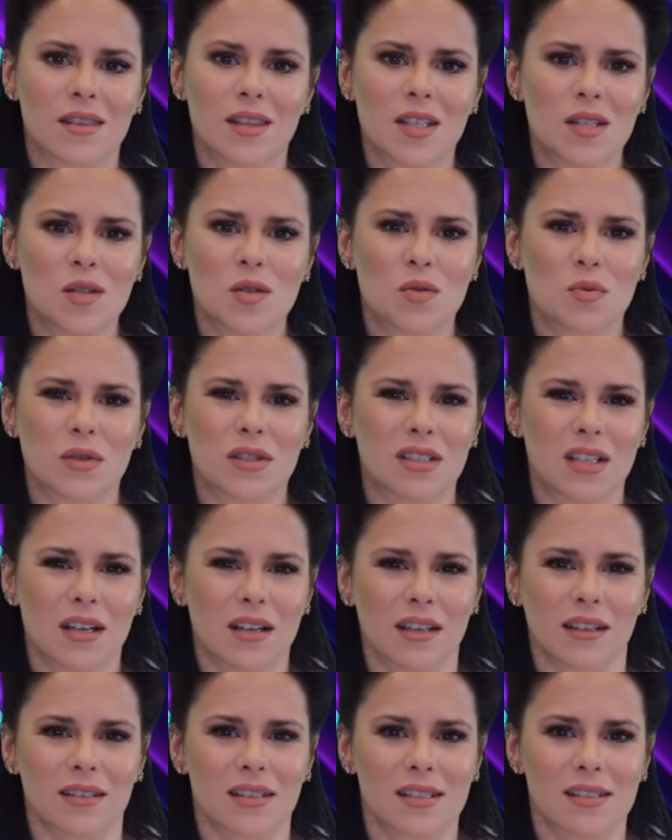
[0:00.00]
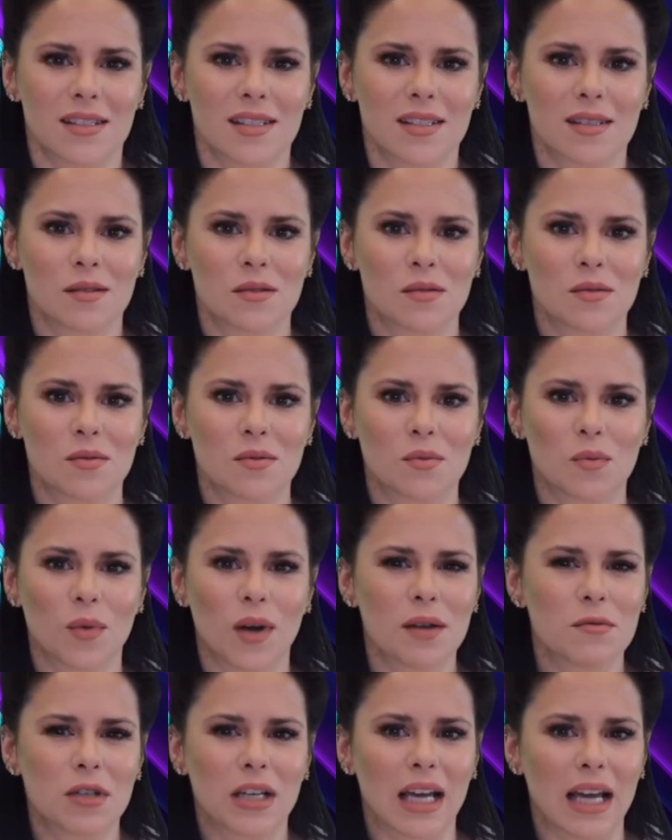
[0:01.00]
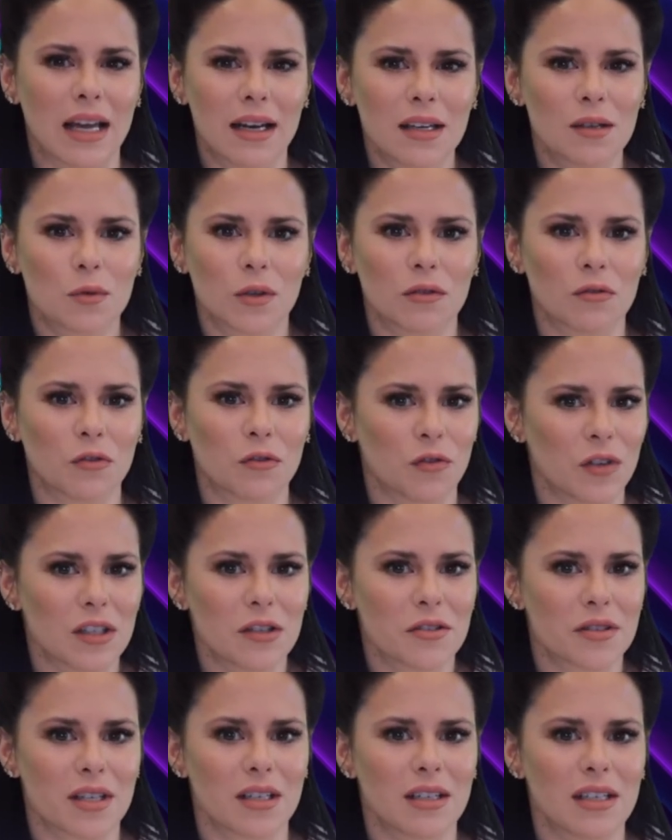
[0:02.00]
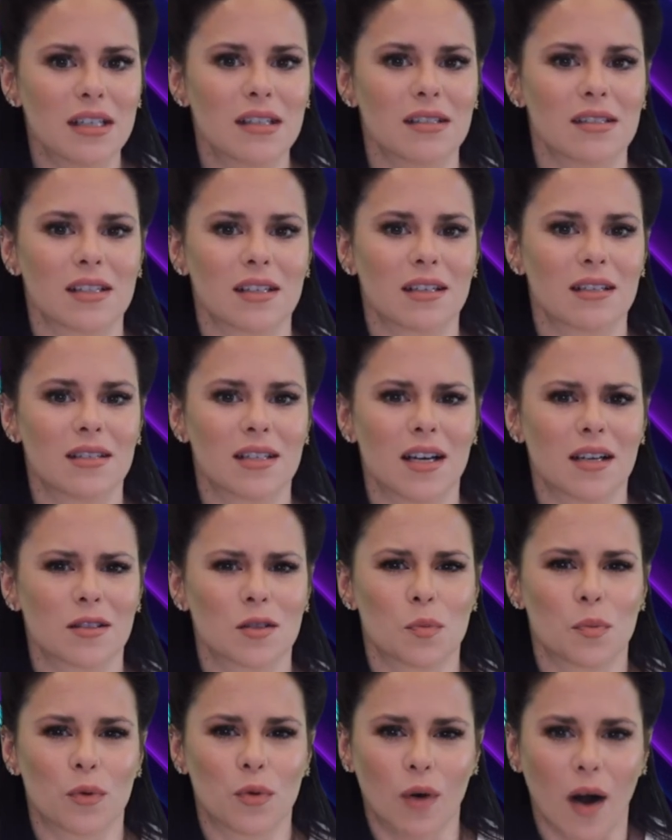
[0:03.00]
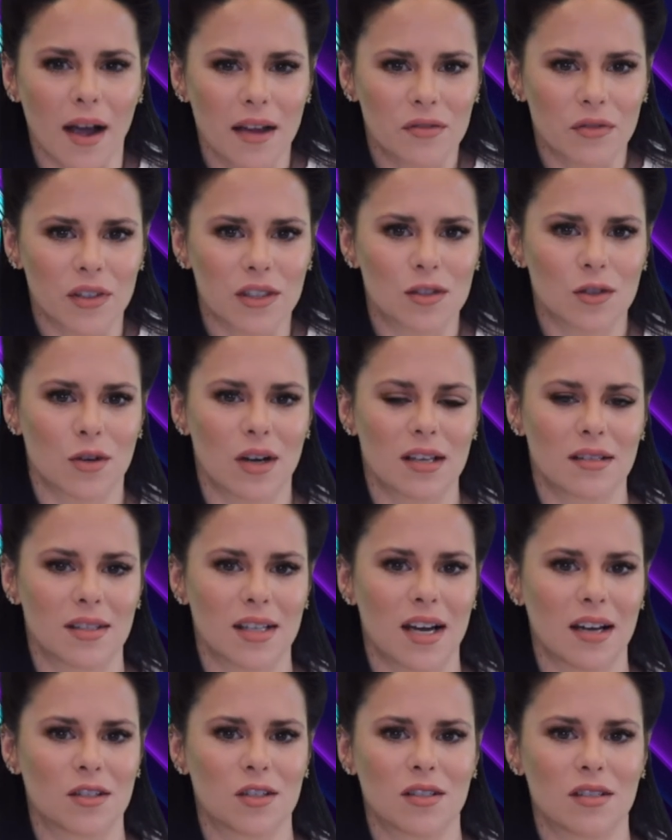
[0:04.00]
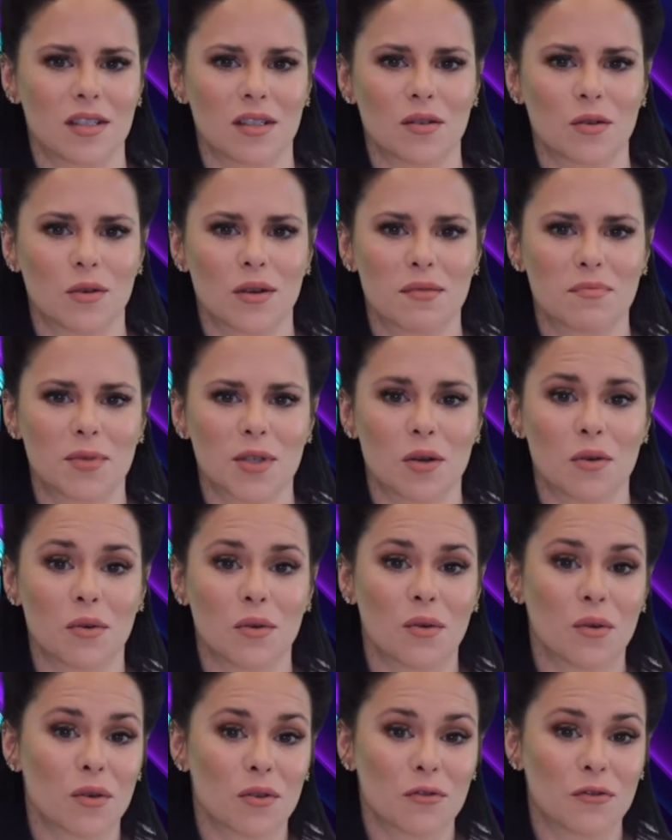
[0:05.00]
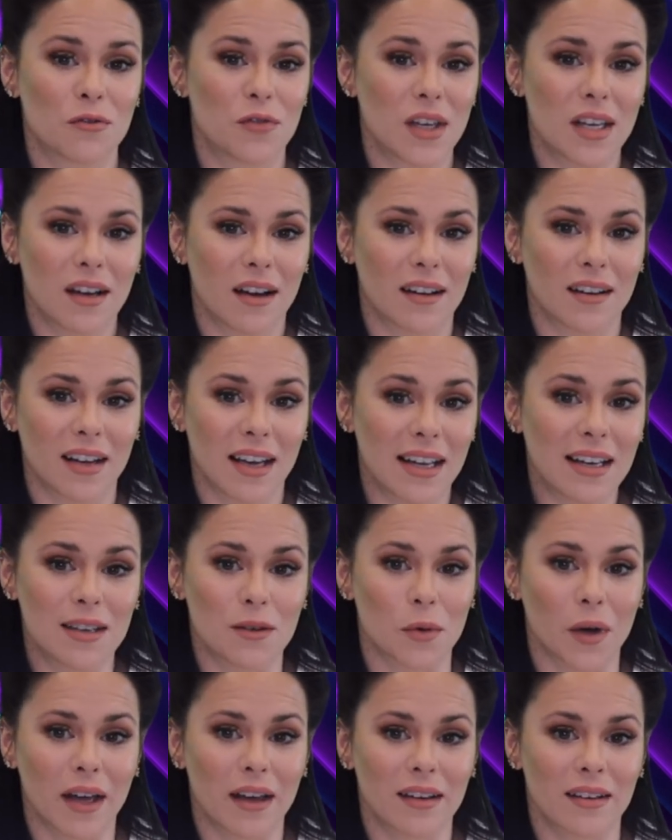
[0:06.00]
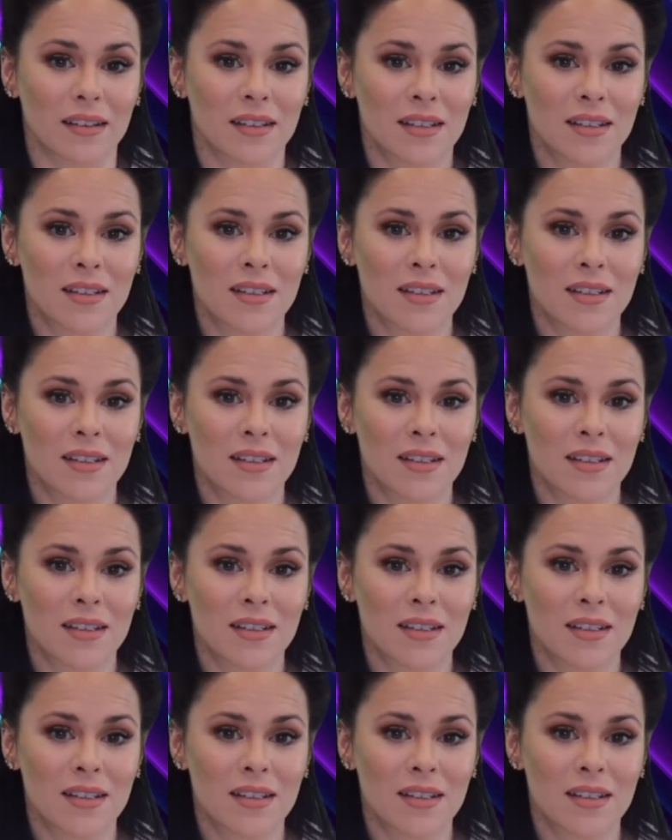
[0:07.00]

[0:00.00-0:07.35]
This is ridiculous. Why would anyone feel the need to conduct private transactions in crypto or fiat anyway?